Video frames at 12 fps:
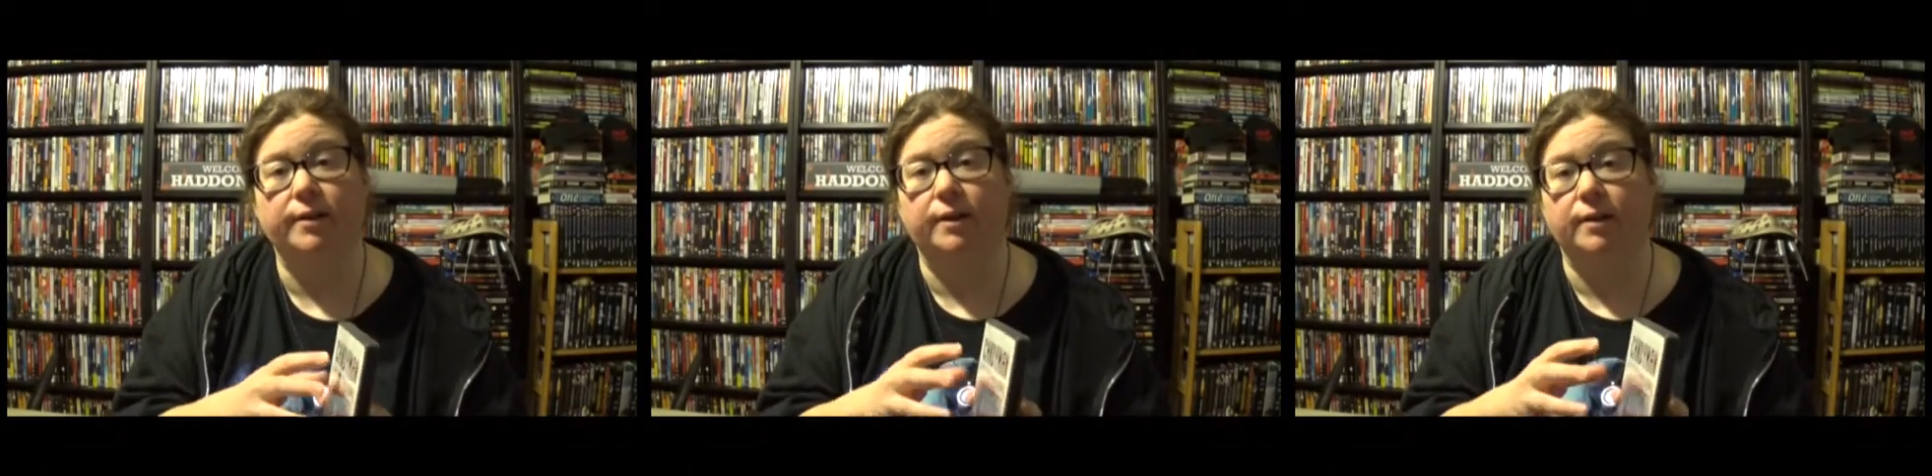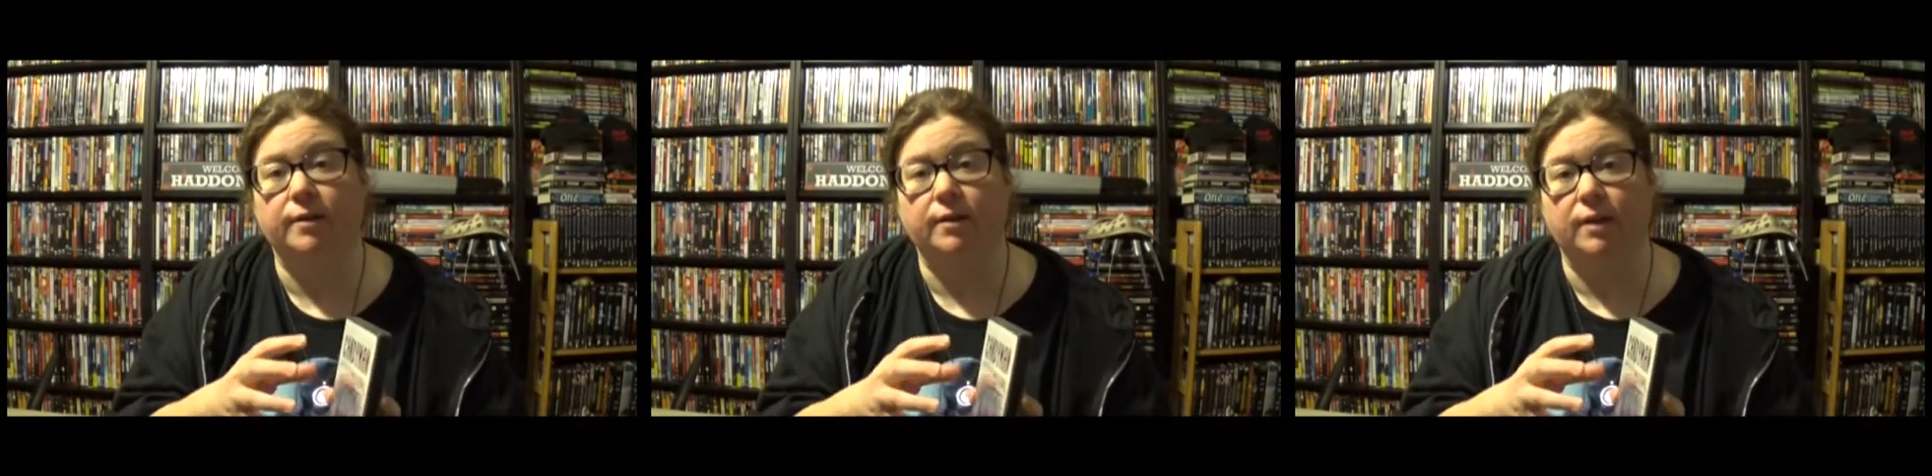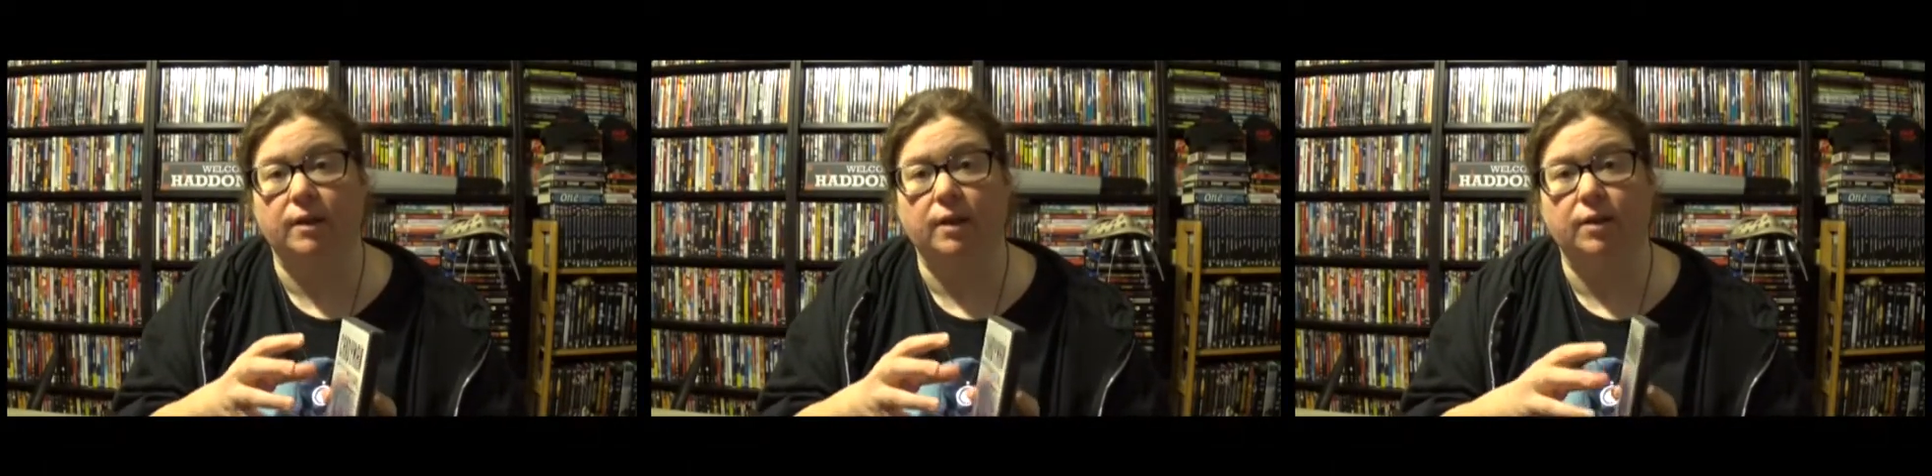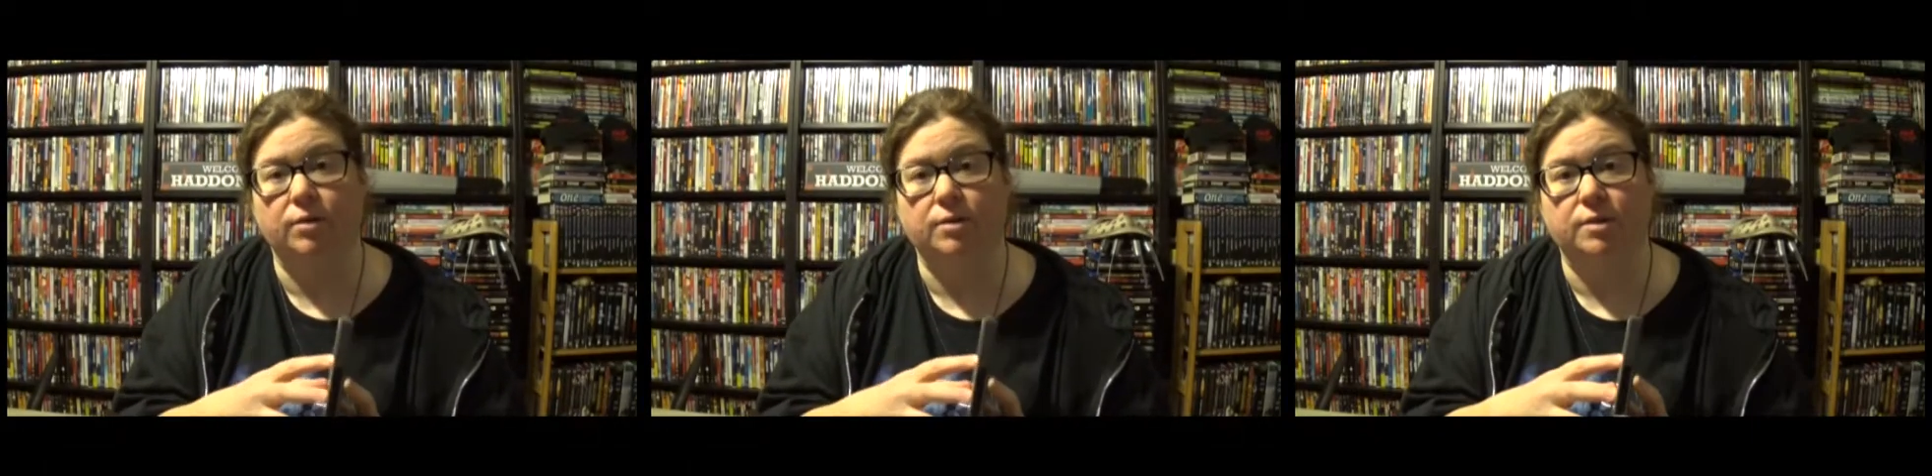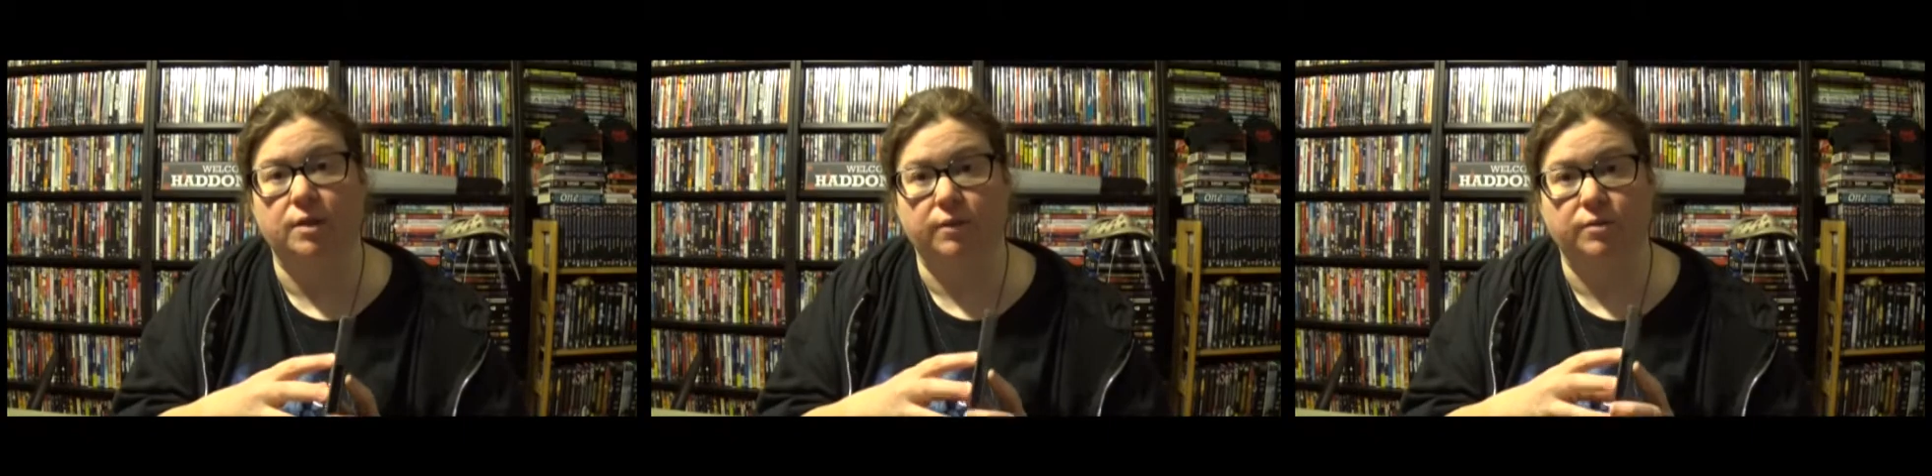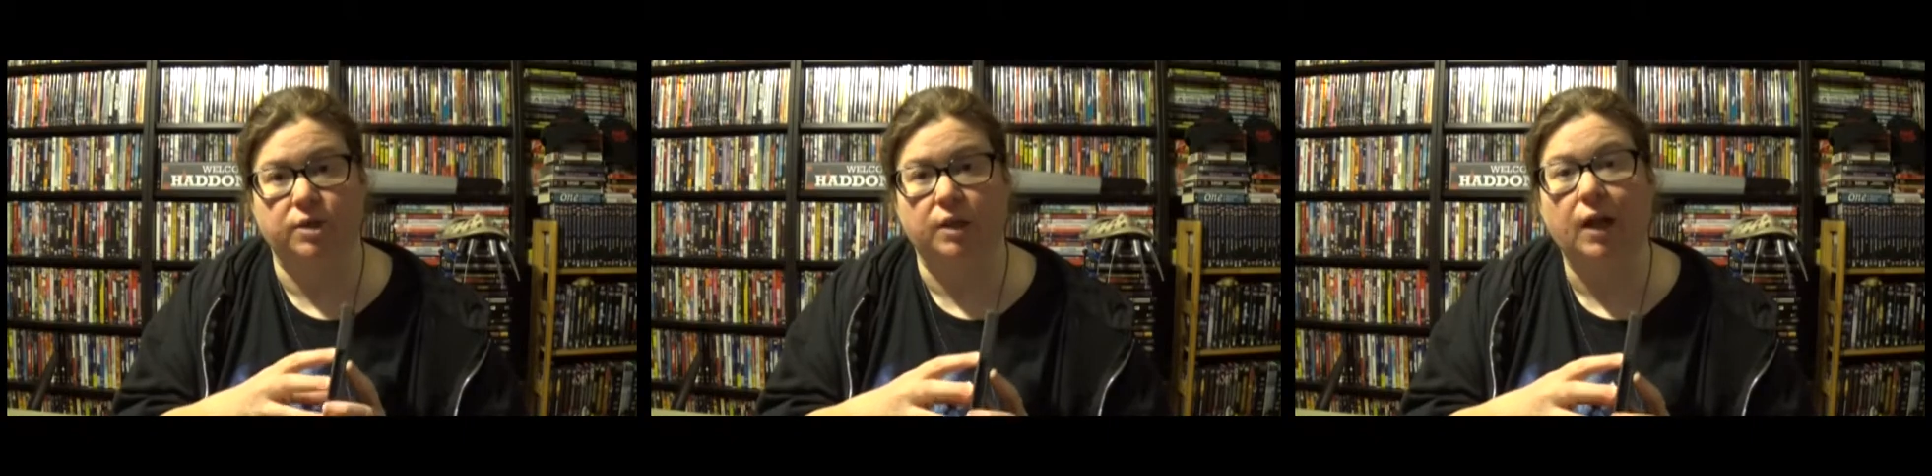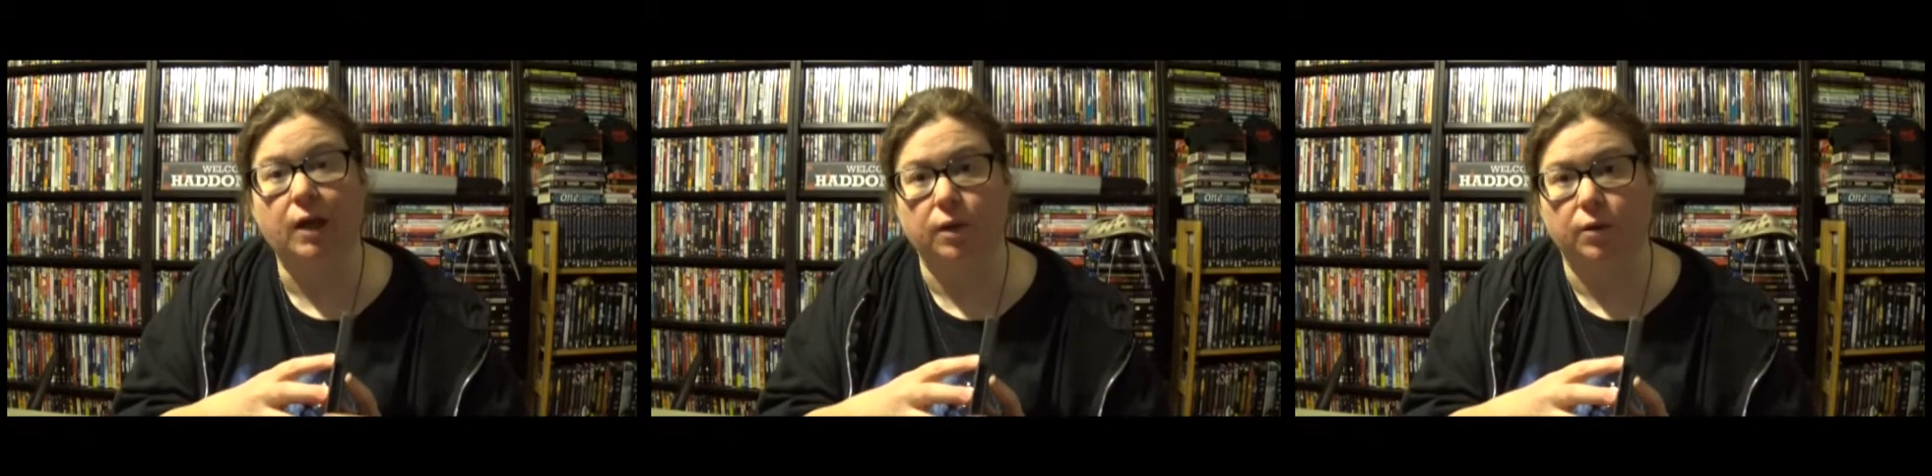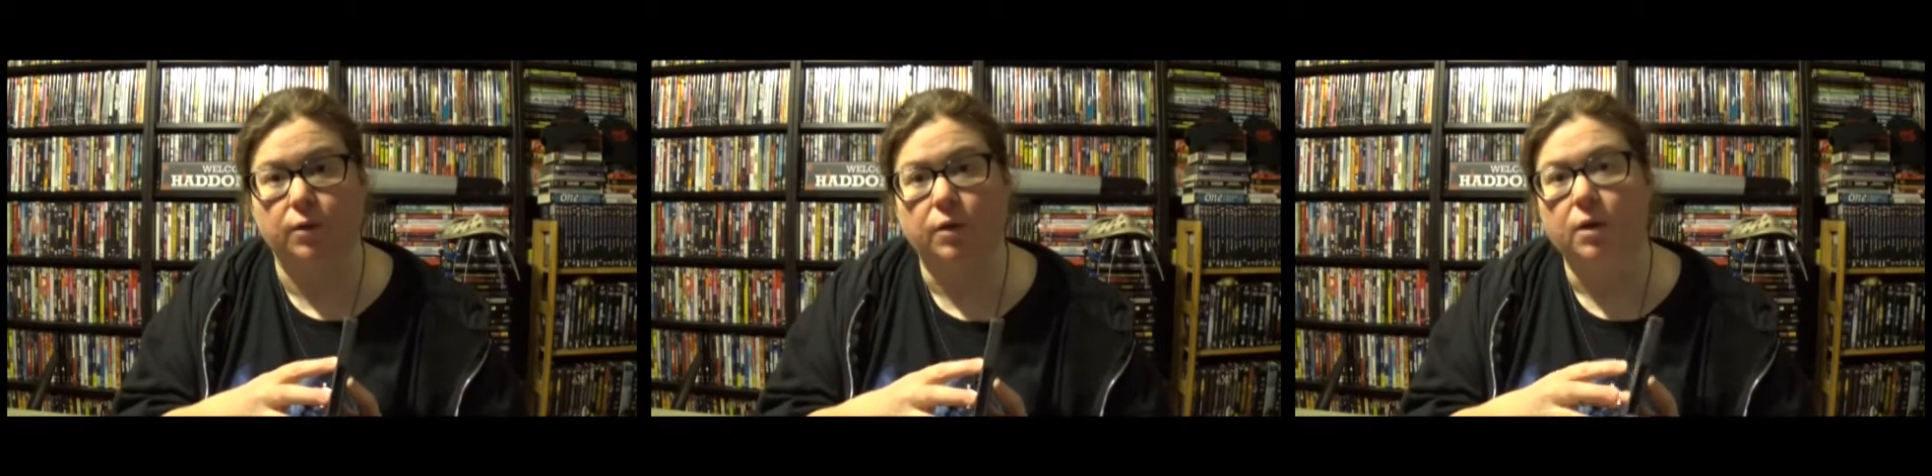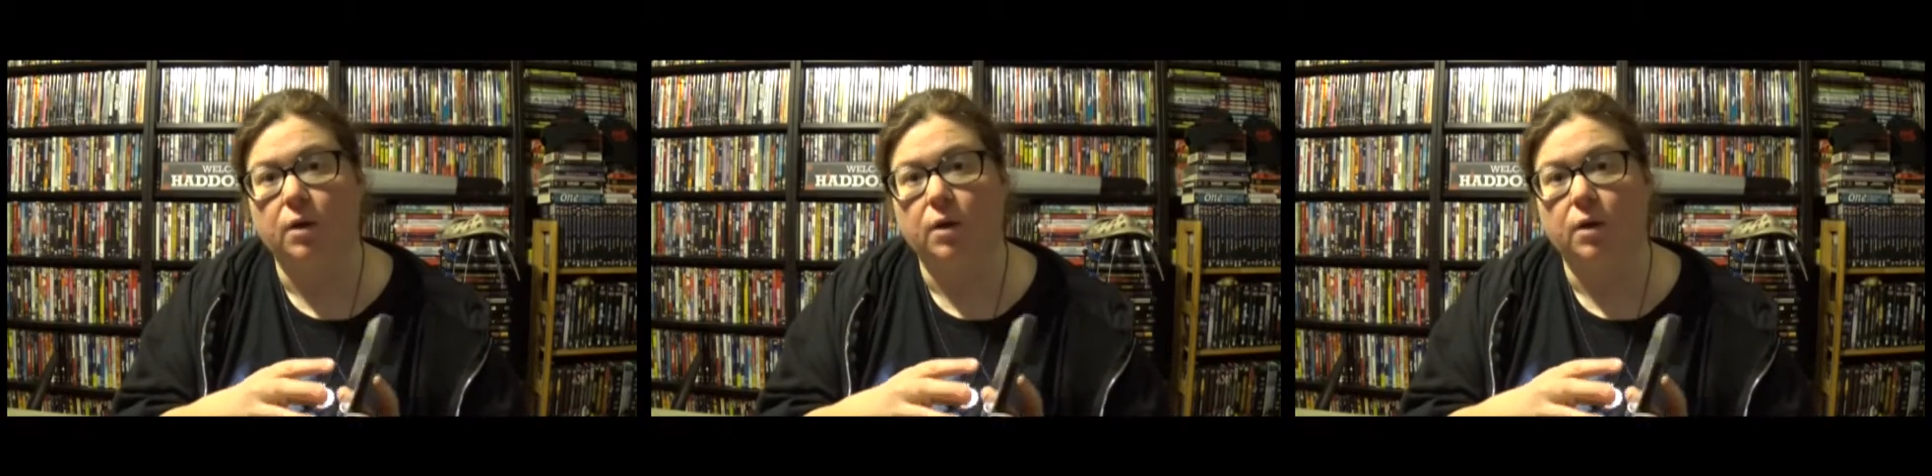in the inner city of Chicago,